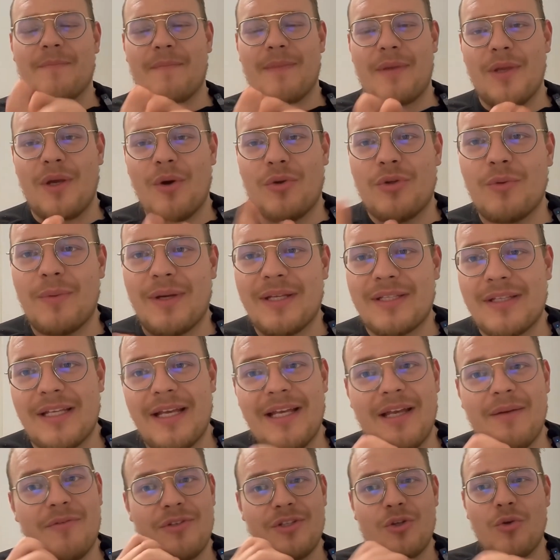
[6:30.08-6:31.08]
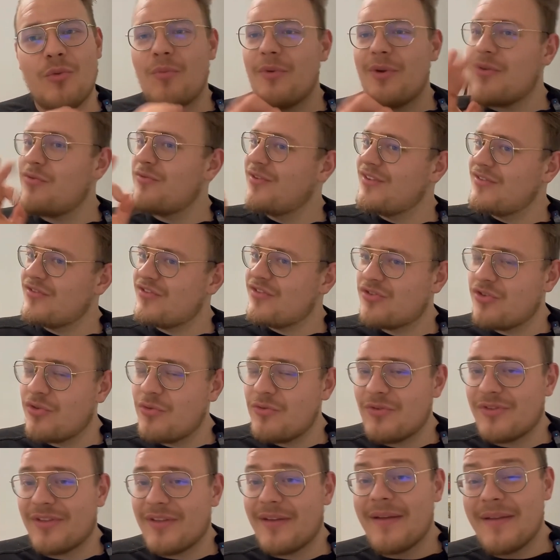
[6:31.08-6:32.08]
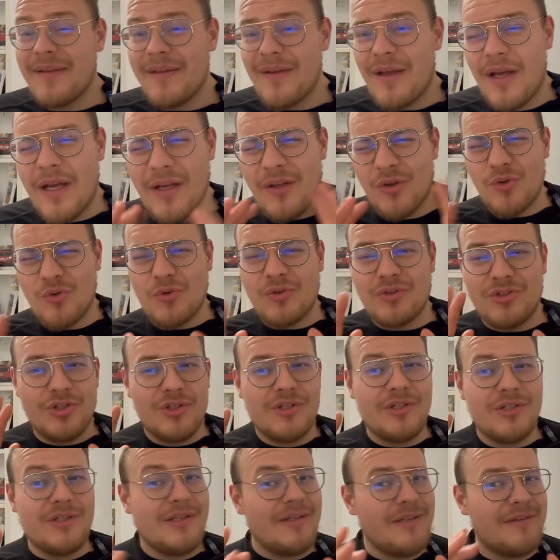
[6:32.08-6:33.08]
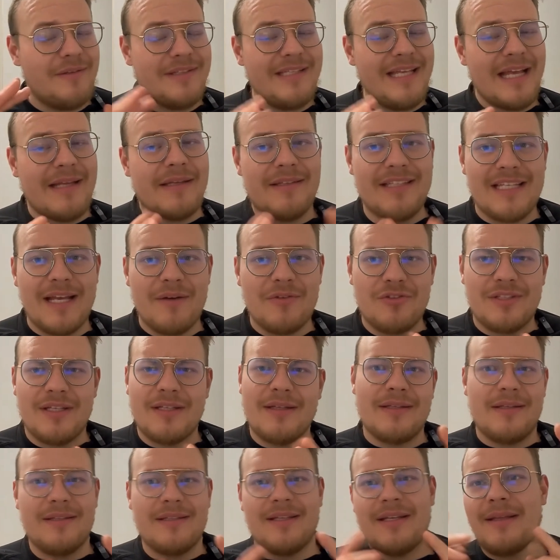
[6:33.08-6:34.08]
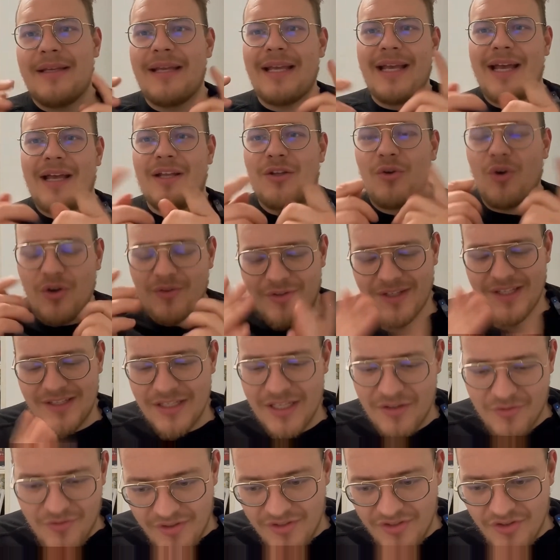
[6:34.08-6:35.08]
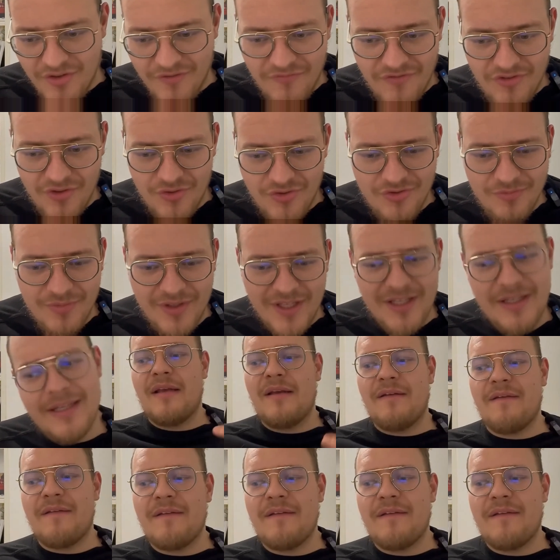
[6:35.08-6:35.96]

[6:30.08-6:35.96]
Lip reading: Also because I never knew which one to choose. I looked 10,000. In the end, all they did was confuse me.